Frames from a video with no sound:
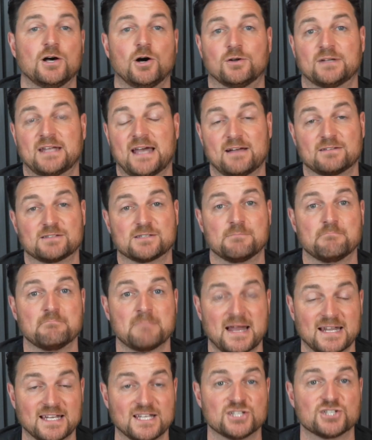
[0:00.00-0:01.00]
on how to
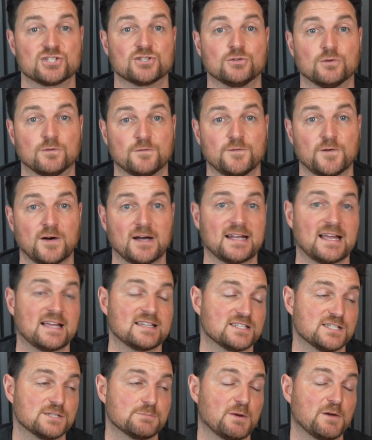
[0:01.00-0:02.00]
manage your finances,